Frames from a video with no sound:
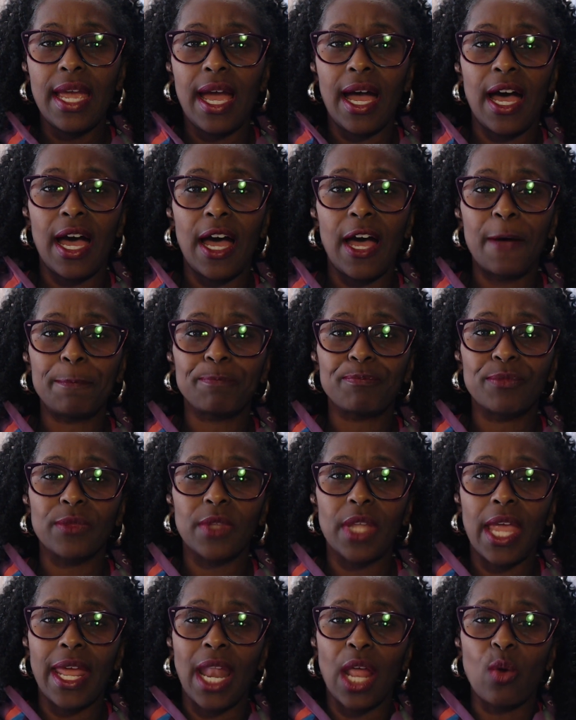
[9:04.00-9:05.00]
And
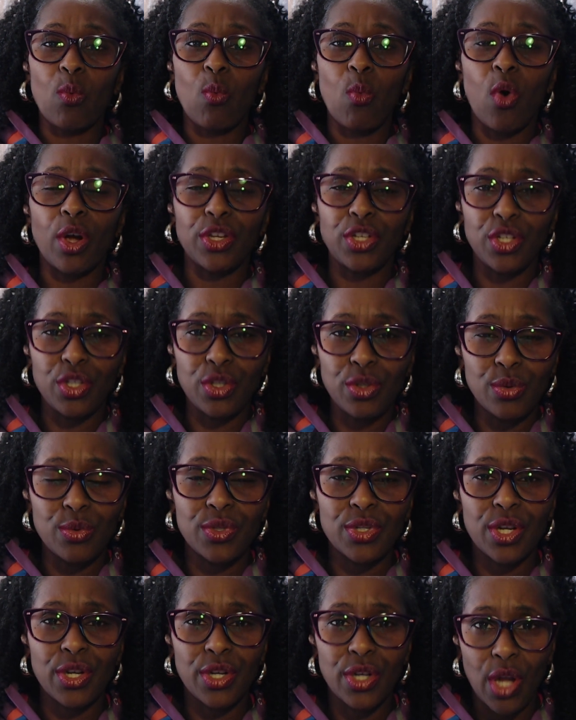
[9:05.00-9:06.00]
I want you
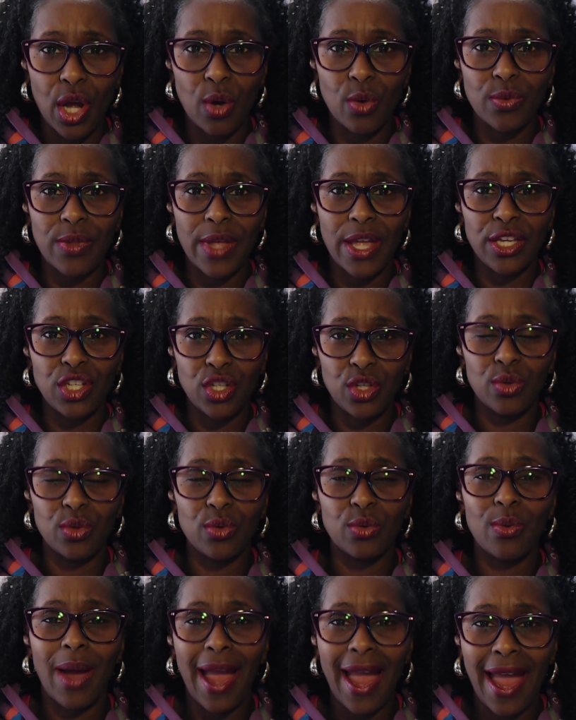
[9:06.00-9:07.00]
to know that
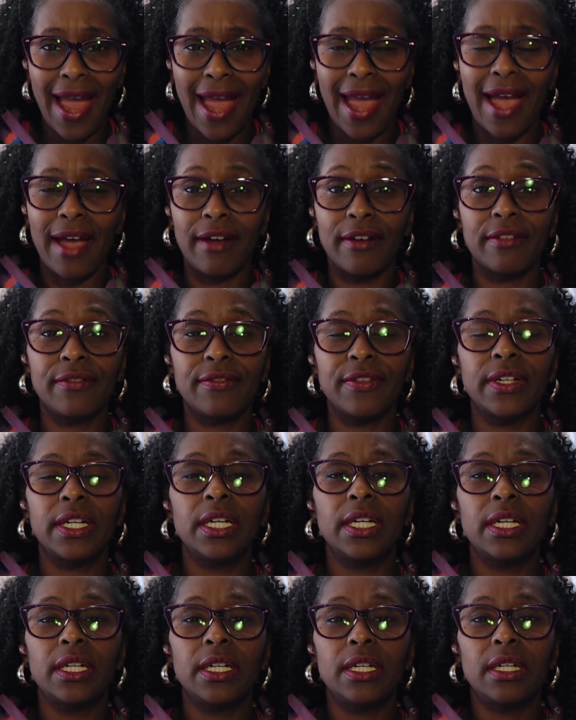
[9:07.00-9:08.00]
you have
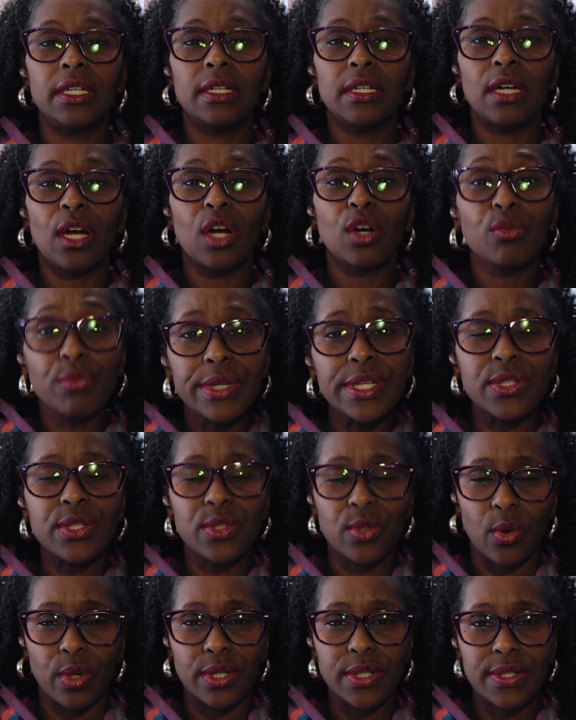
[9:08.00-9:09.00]
a
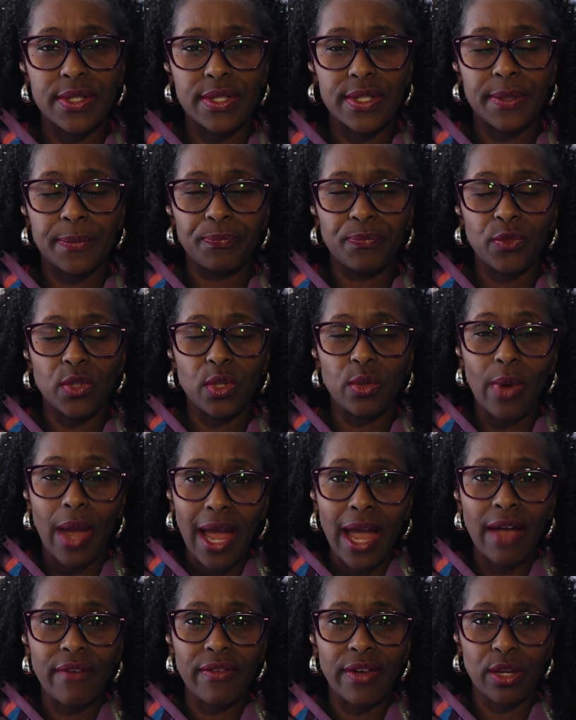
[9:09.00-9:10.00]
resource. You
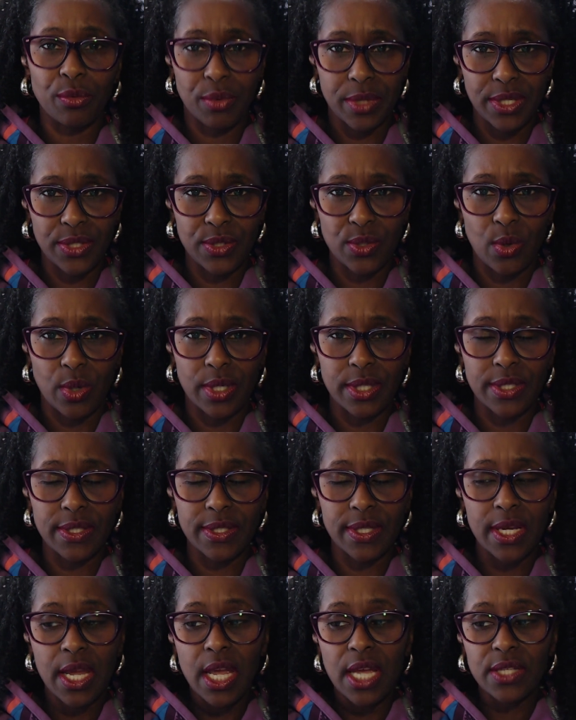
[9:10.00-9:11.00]
have a resource.
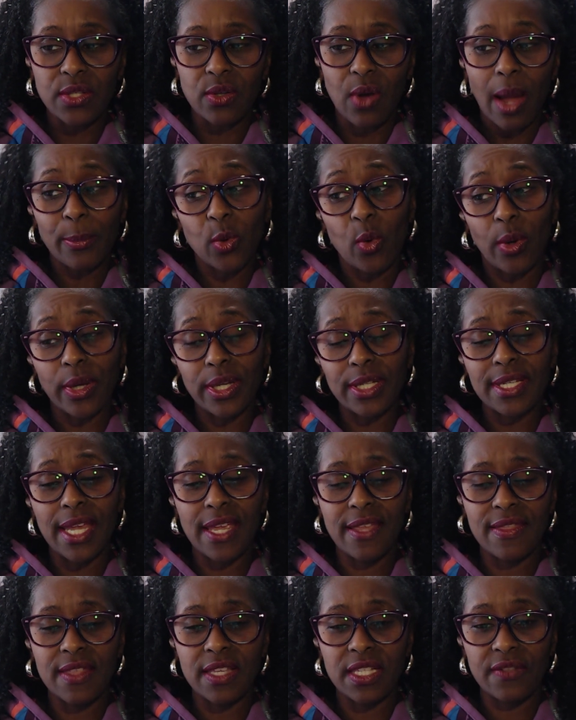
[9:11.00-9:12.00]
So I'm going to
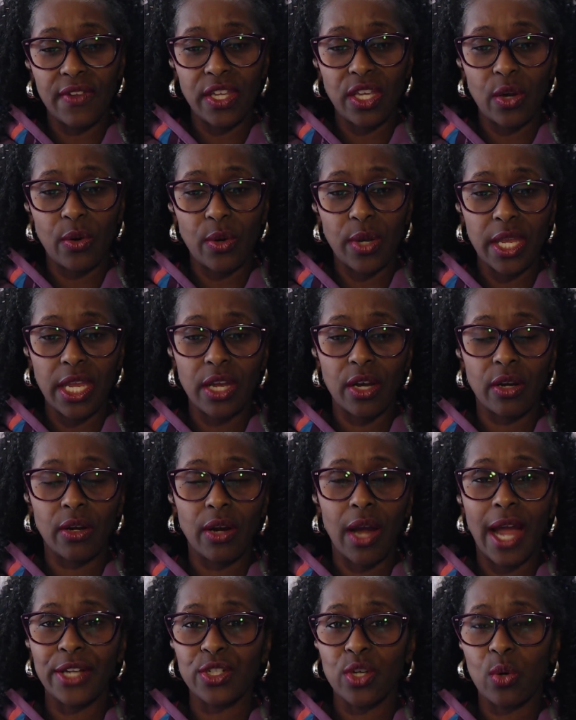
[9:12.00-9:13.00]
end this video here.
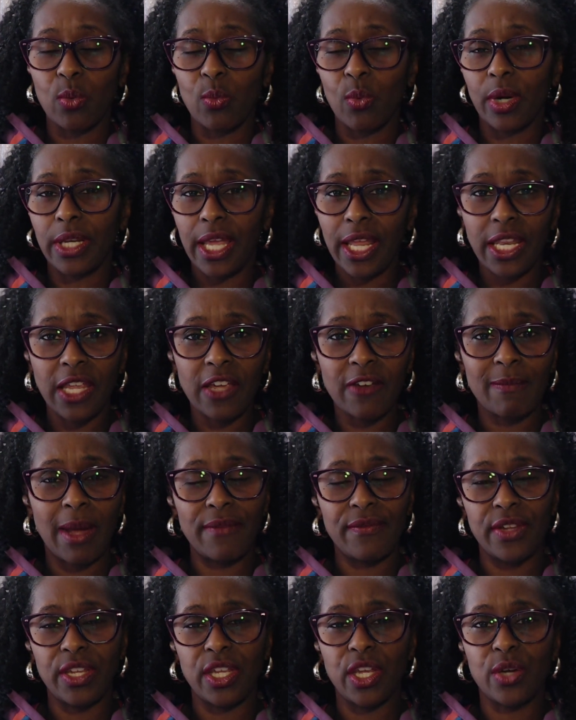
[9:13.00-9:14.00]
I don't want any of my
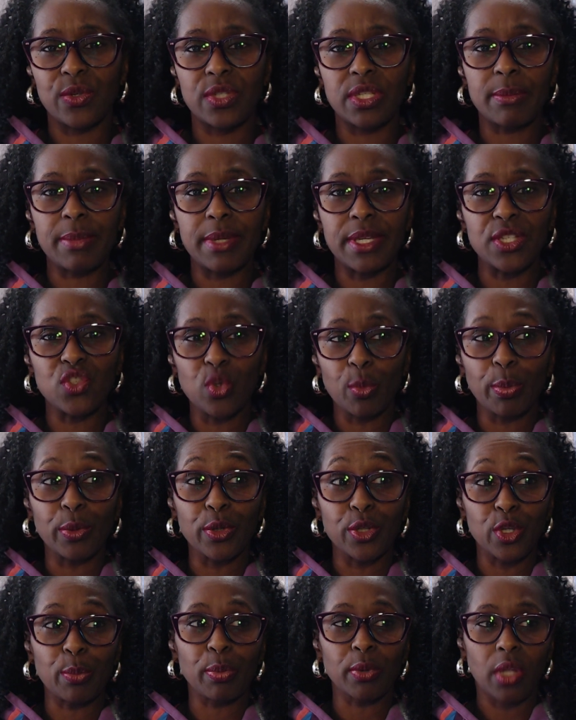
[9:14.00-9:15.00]
videos to be super
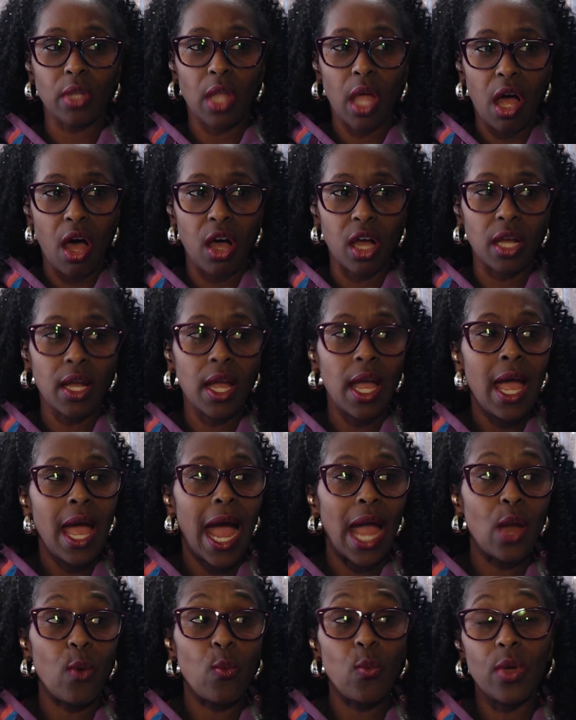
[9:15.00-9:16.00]
duper long.
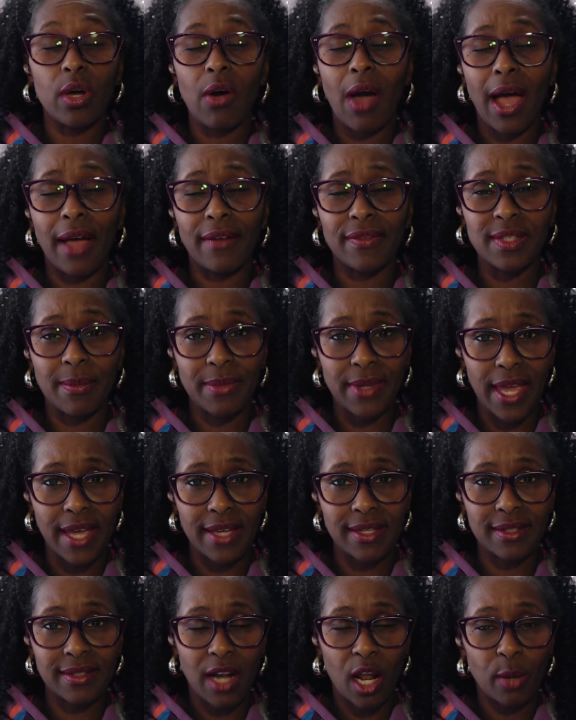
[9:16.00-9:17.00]
I will have some
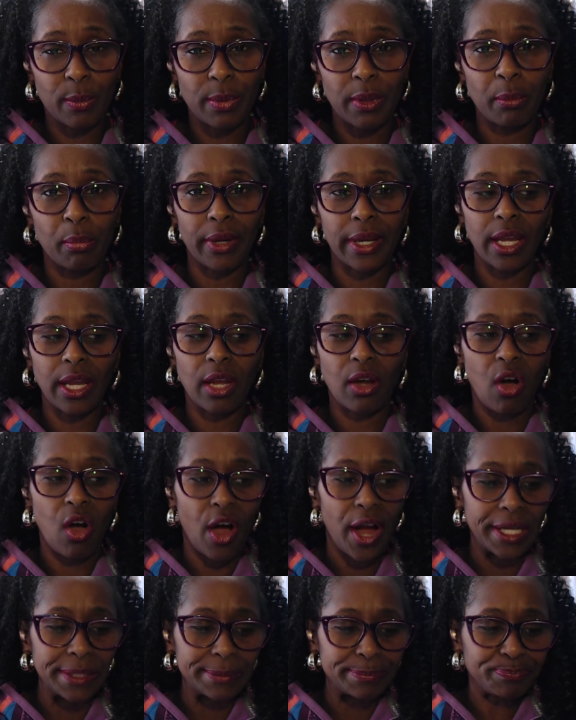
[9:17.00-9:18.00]
guests that I'll be bringing
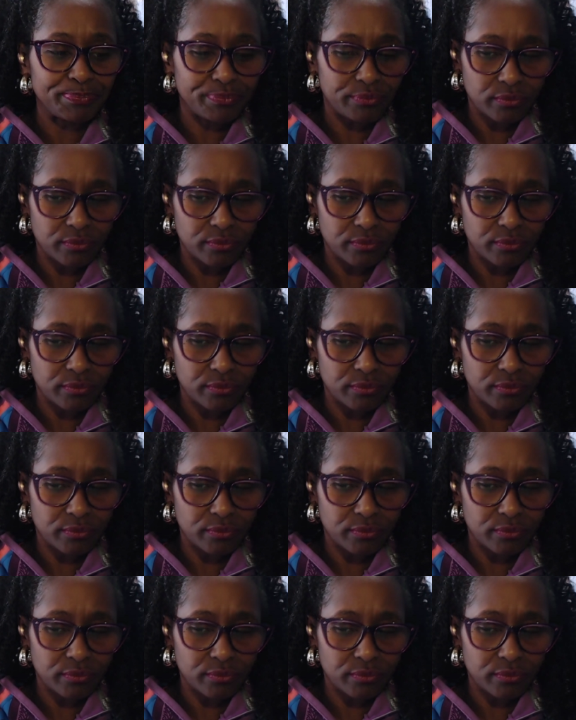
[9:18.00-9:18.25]
on